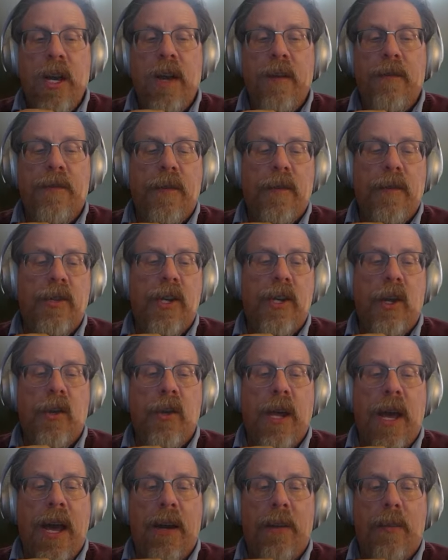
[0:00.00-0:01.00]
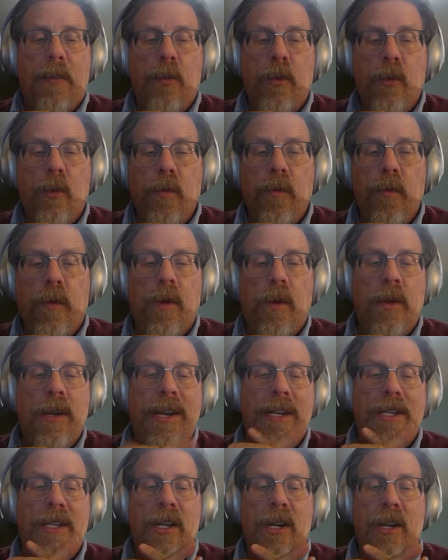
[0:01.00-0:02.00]
If there's still not approval,
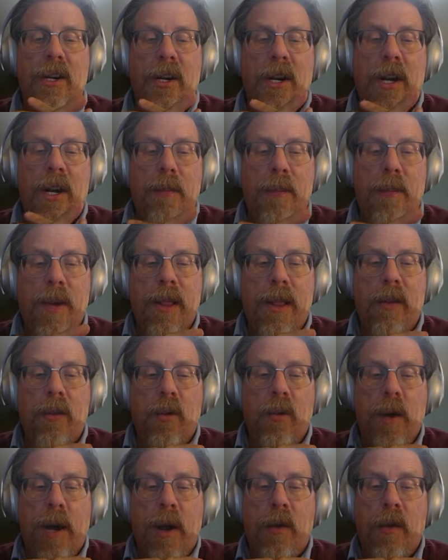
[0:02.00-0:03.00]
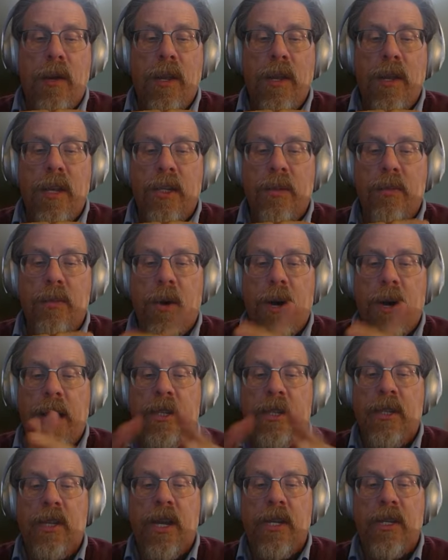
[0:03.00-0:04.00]
is there a middle ground in this
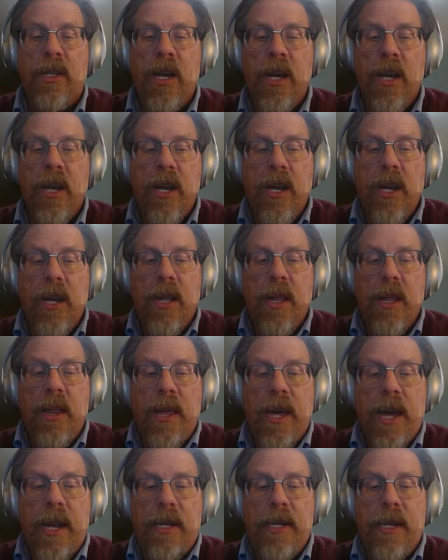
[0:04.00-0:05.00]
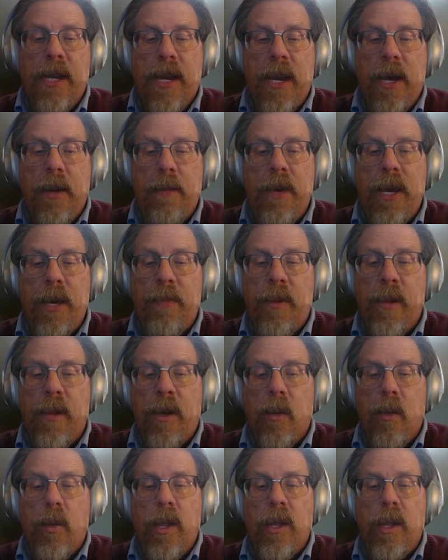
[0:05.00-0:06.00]
process that people
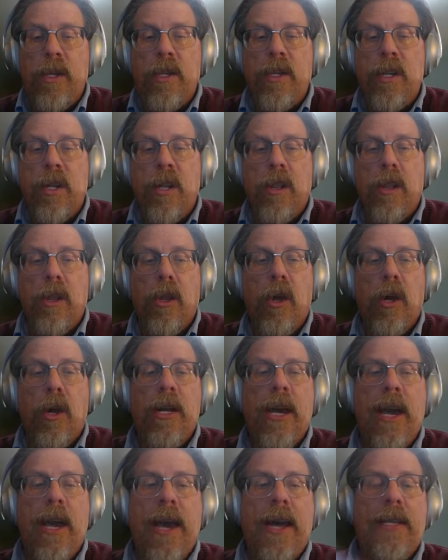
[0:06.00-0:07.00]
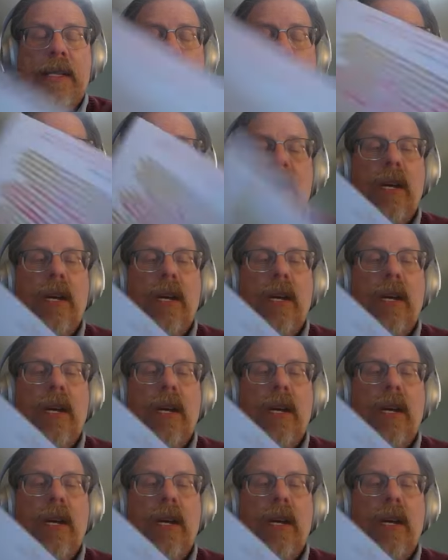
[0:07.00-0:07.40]
are willing to look at